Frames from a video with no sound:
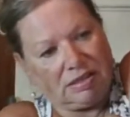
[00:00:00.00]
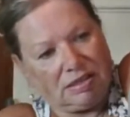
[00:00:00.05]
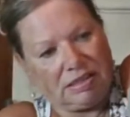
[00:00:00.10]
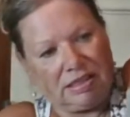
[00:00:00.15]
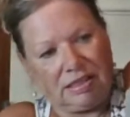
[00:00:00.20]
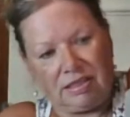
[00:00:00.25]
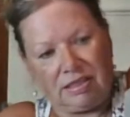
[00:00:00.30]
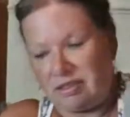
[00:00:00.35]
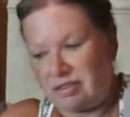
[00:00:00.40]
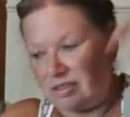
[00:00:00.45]

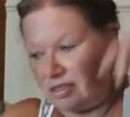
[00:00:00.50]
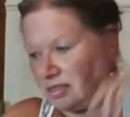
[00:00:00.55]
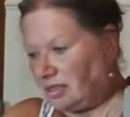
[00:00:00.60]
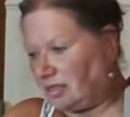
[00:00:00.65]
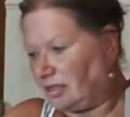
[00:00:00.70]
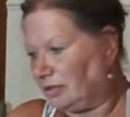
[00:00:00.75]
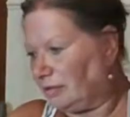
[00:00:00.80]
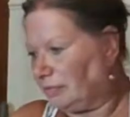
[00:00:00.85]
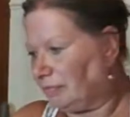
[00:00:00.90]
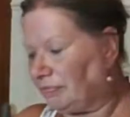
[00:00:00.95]
again,
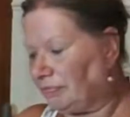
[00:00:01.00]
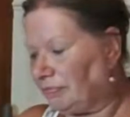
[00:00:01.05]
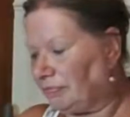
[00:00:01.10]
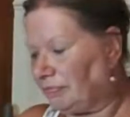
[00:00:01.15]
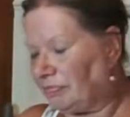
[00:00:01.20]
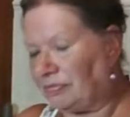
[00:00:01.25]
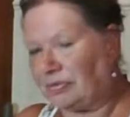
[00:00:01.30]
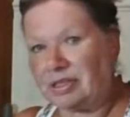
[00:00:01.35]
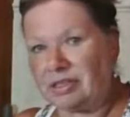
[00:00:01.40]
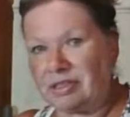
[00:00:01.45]
this
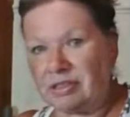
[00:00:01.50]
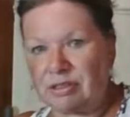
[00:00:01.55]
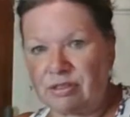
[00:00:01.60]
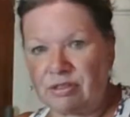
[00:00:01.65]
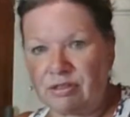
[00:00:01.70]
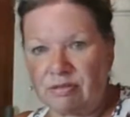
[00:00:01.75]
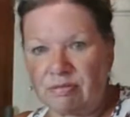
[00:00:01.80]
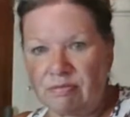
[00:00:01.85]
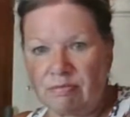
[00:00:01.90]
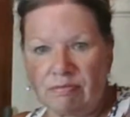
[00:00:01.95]

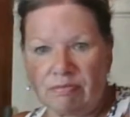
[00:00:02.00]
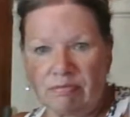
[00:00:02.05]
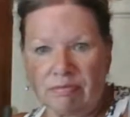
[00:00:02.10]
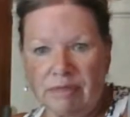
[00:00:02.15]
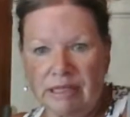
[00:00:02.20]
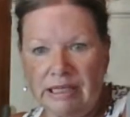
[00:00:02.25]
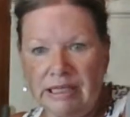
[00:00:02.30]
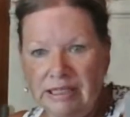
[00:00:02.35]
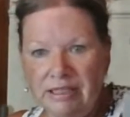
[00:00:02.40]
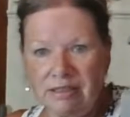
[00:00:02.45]

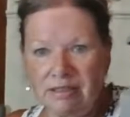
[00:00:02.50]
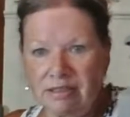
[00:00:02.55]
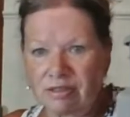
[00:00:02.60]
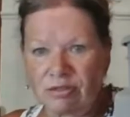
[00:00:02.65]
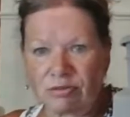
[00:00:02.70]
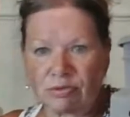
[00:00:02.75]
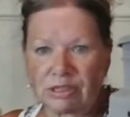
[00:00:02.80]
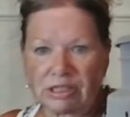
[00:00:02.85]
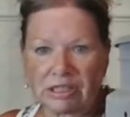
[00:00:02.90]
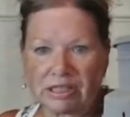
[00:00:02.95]
heat
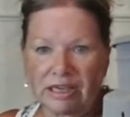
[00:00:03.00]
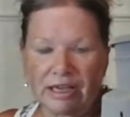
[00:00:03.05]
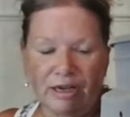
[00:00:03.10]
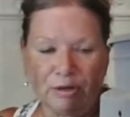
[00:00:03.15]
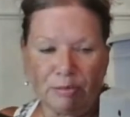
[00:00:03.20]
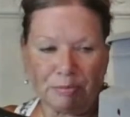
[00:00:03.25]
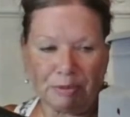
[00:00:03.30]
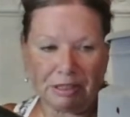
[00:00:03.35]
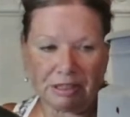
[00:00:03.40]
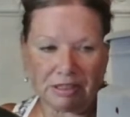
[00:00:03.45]
is really
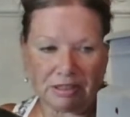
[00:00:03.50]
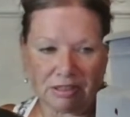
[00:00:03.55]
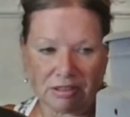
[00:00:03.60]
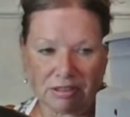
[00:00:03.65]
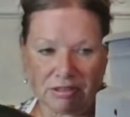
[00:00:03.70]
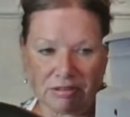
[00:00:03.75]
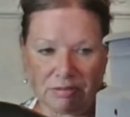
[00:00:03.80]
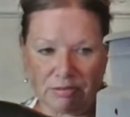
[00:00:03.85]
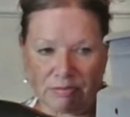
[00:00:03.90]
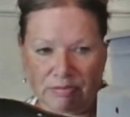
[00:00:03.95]
helping
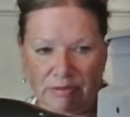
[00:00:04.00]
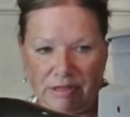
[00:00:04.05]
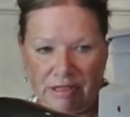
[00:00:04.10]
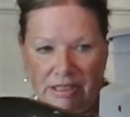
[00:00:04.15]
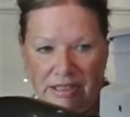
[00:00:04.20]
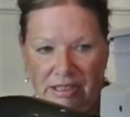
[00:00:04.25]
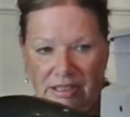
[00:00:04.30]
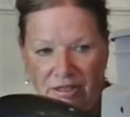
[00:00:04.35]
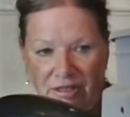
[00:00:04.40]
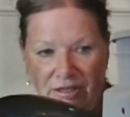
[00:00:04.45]
to
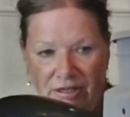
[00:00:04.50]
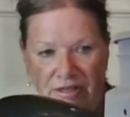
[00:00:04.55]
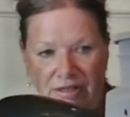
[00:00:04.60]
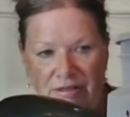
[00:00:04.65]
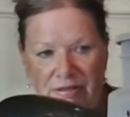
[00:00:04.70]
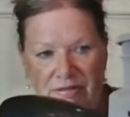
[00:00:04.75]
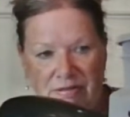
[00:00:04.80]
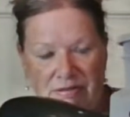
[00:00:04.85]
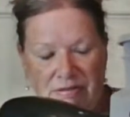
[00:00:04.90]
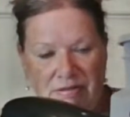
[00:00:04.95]
adhere it.